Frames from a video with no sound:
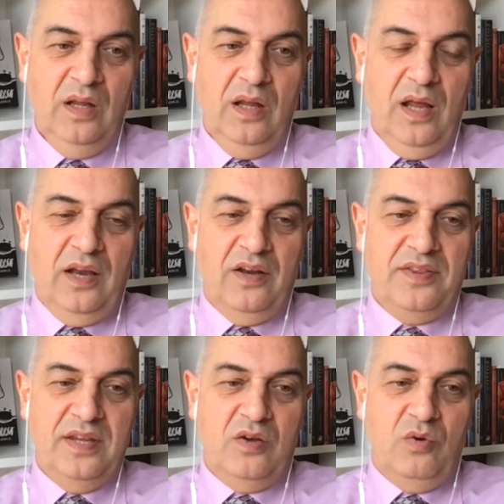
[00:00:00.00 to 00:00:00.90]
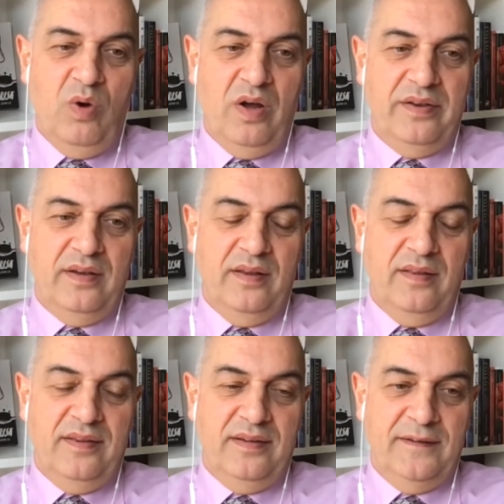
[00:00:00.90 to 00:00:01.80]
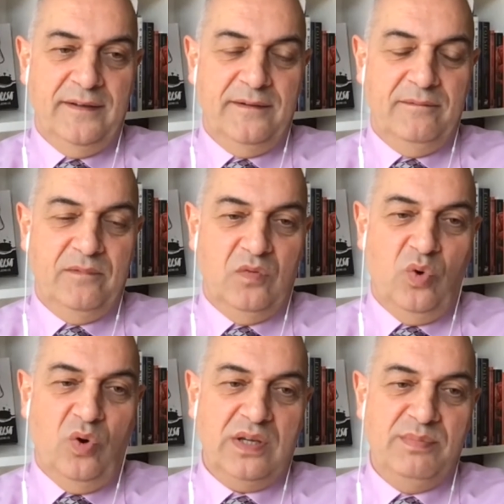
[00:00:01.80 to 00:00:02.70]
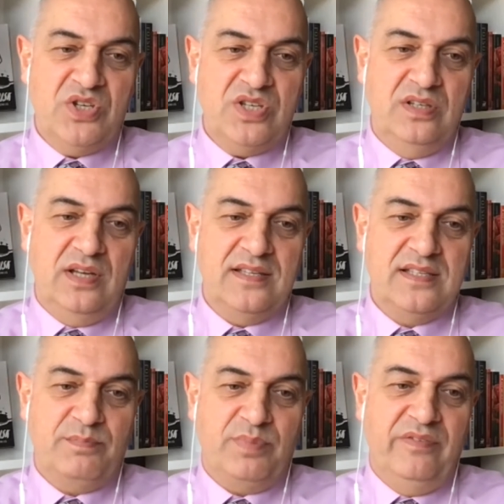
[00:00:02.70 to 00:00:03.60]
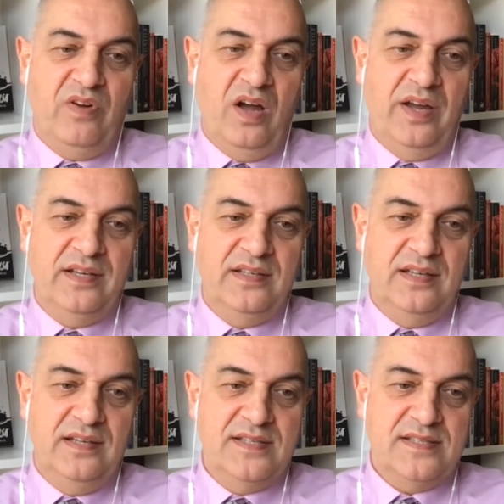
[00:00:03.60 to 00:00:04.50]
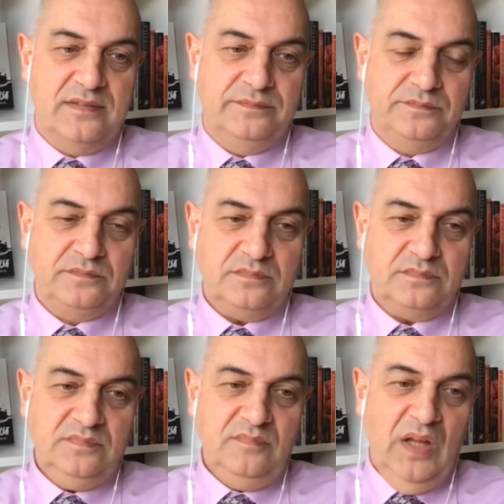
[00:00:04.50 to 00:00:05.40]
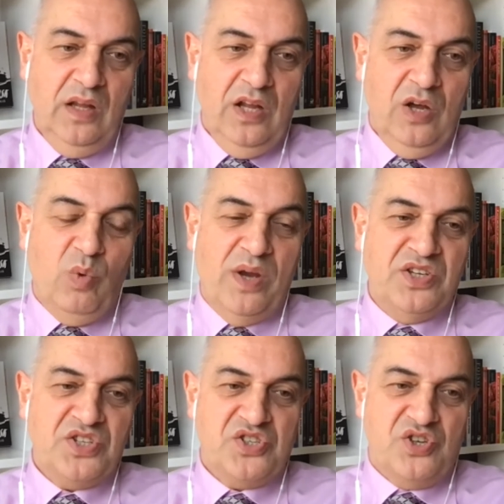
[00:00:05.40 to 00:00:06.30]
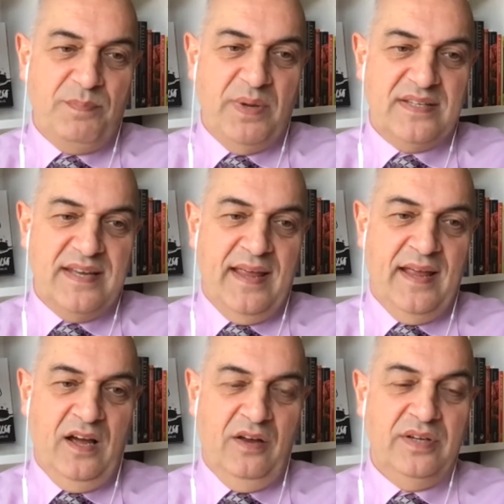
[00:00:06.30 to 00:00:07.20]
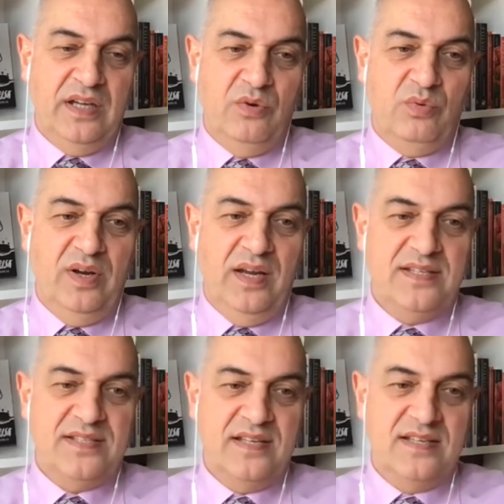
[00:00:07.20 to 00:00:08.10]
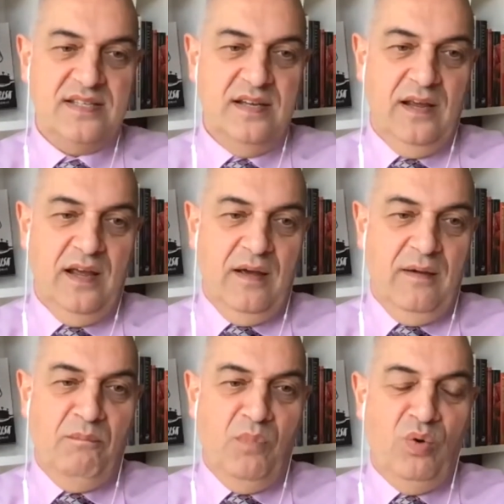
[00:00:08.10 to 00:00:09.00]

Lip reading: And I think what the Royal Commission has provided is, when you strip it down, it reads as more